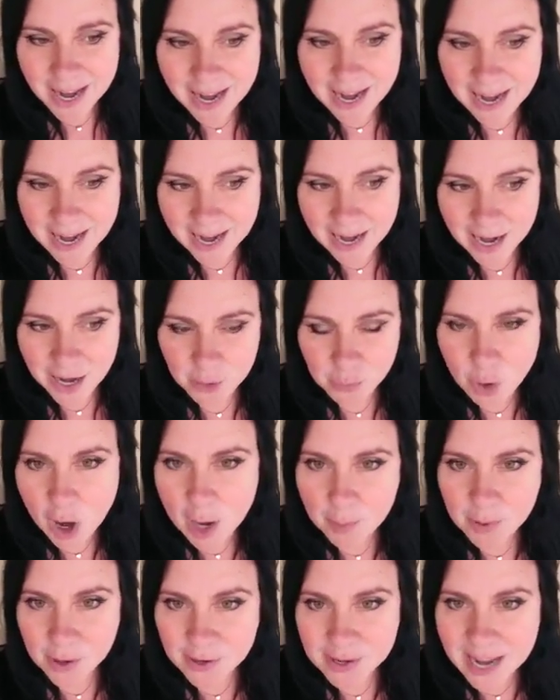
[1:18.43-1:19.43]
And
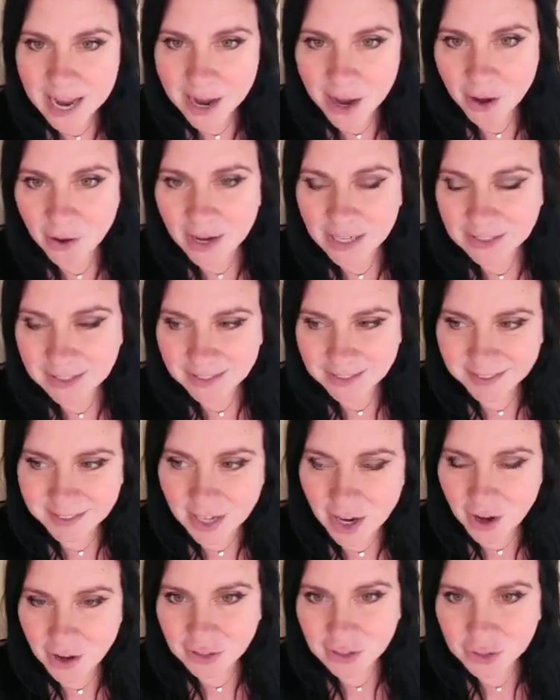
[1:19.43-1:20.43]
Robert now, I just
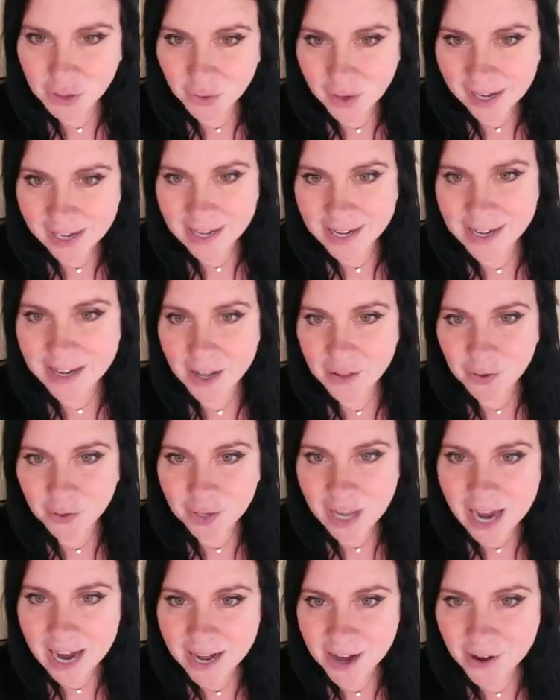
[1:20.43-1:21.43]
saw, is creating another
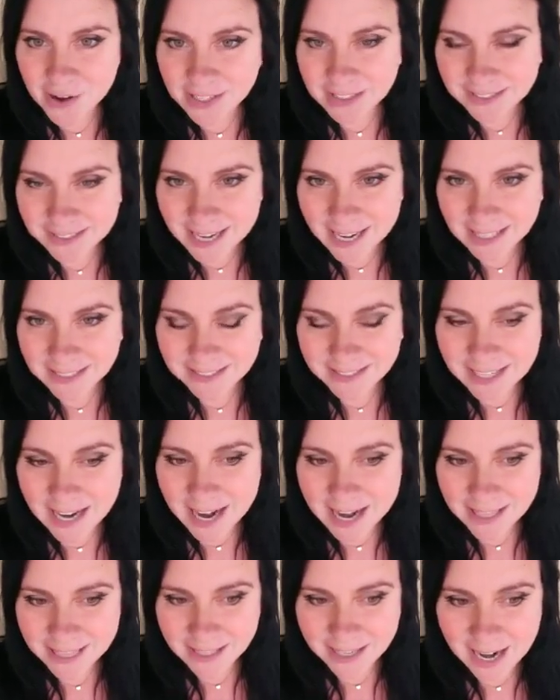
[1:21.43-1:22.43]
lie on his hate
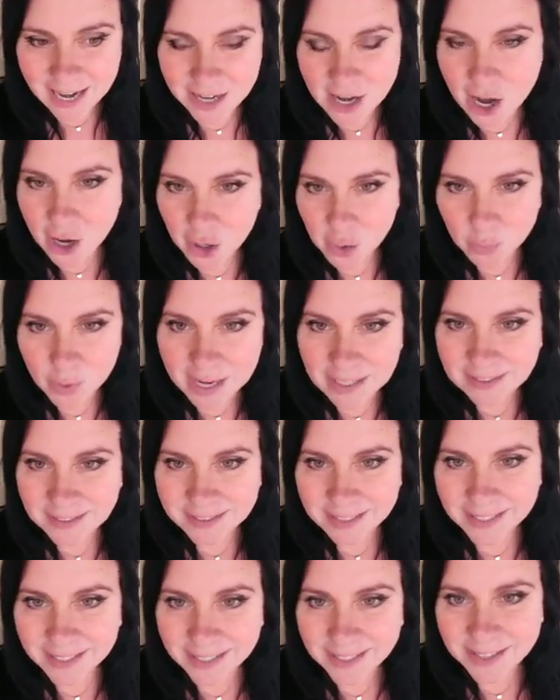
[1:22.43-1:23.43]
site that I got
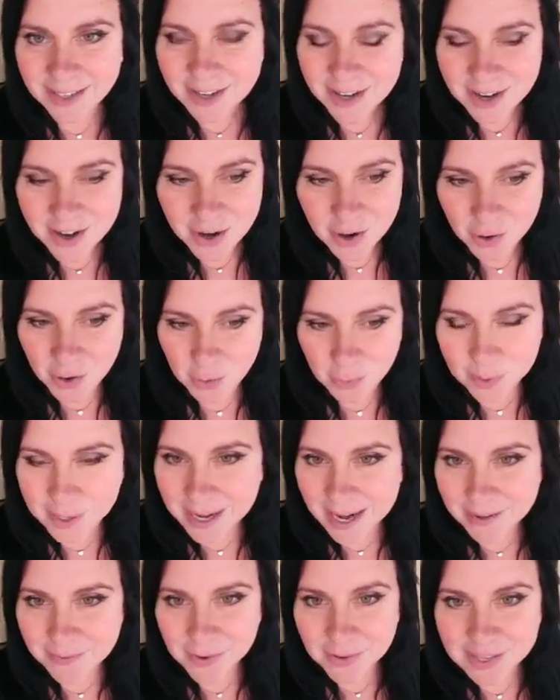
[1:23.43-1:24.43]
arrested or
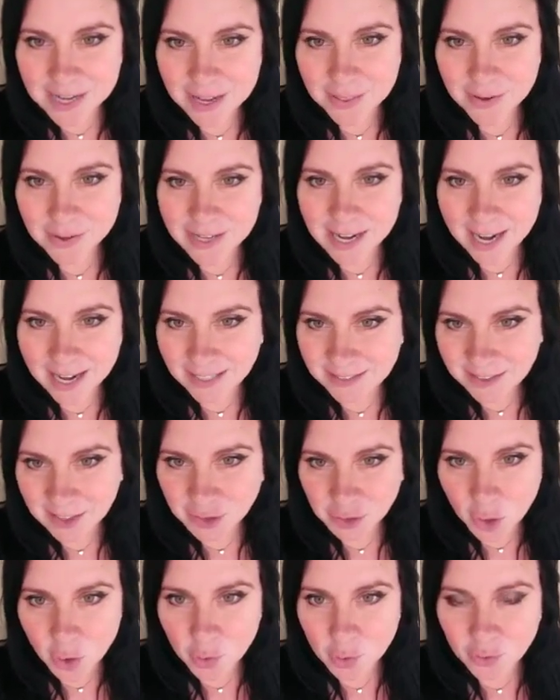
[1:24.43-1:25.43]
whatever the other day. It's
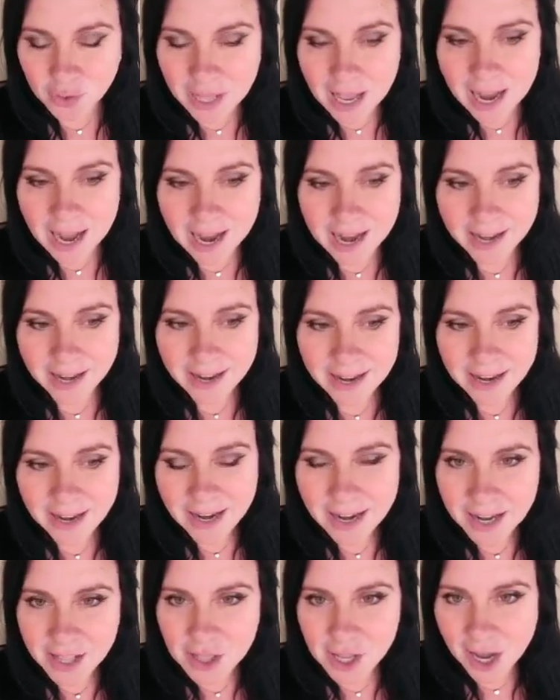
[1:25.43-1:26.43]
a total lie.
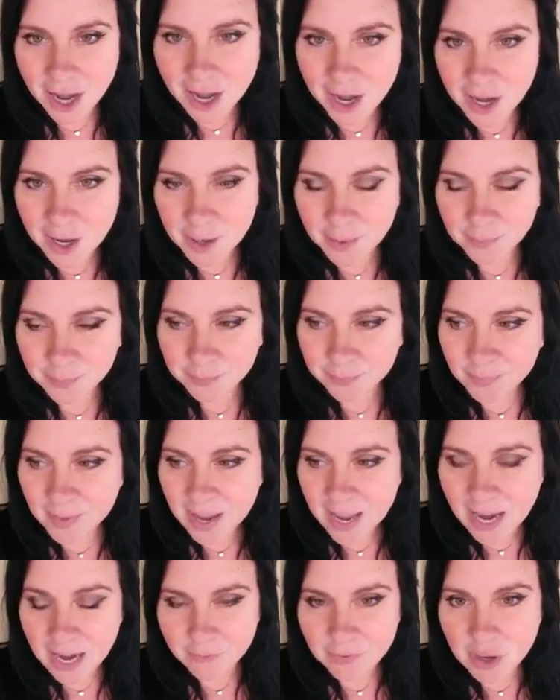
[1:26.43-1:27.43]

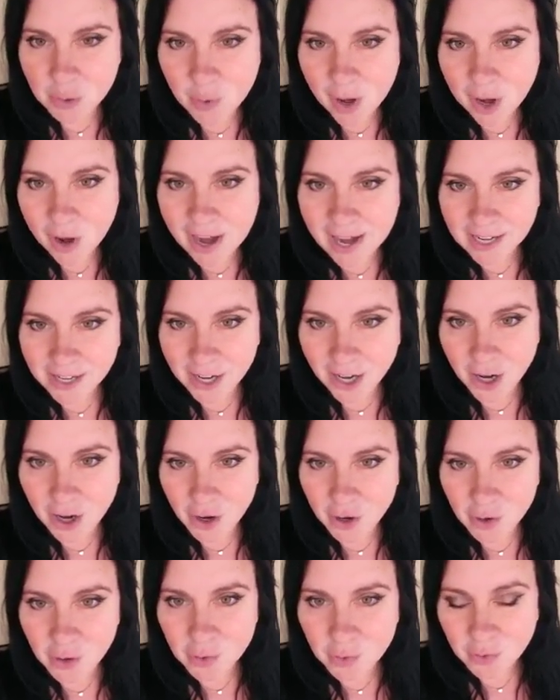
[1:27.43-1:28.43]
Everywhere I
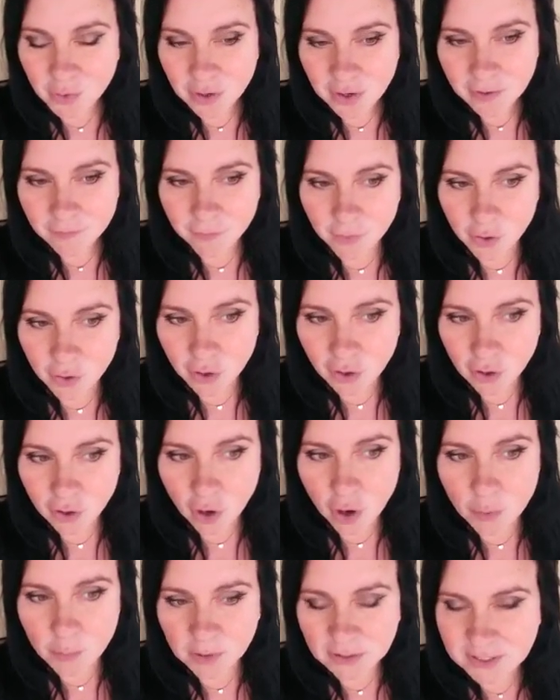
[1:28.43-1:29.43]
go for
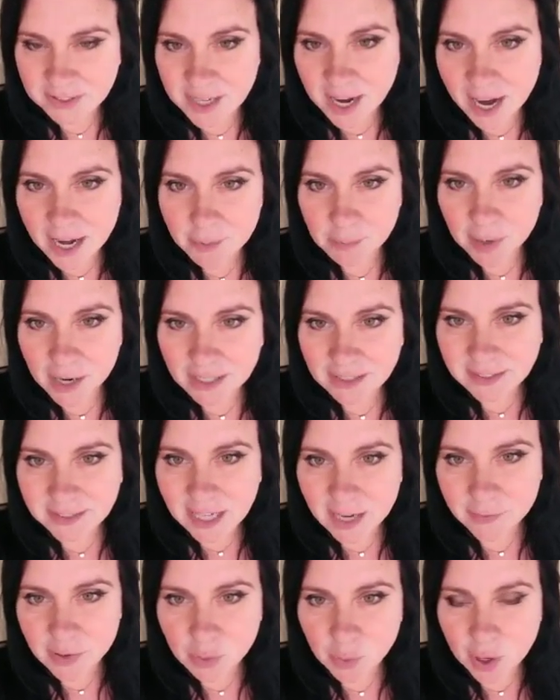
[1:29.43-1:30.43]
almost 9 months,
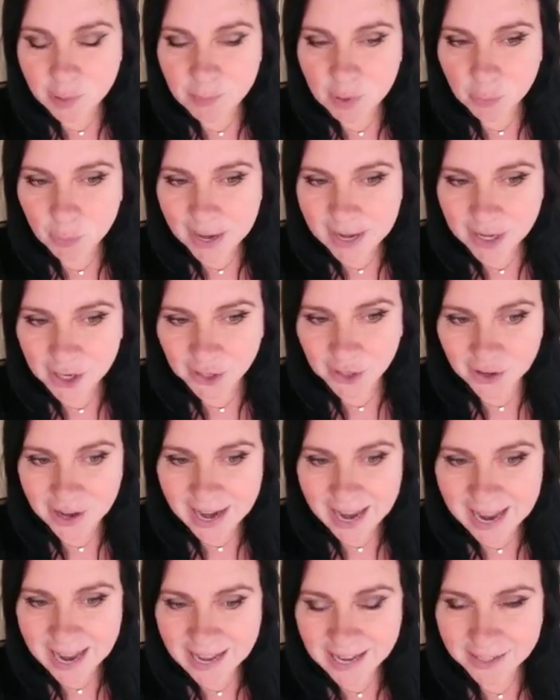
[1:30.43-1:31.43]
everywhere I'm a regular
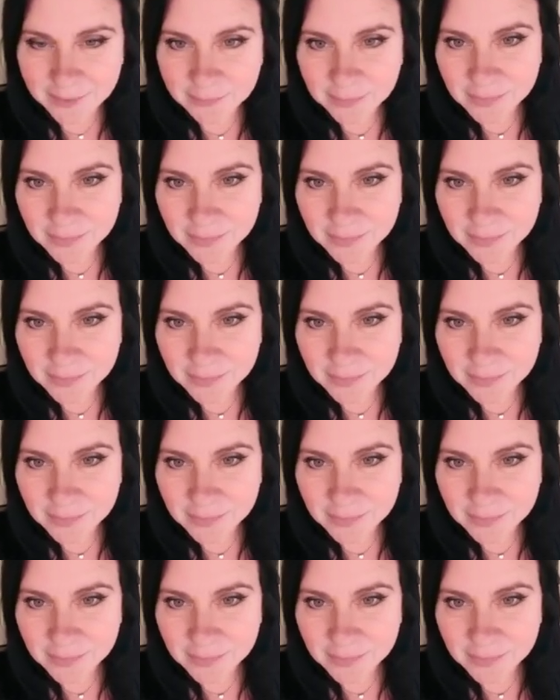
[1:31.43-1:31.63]
at,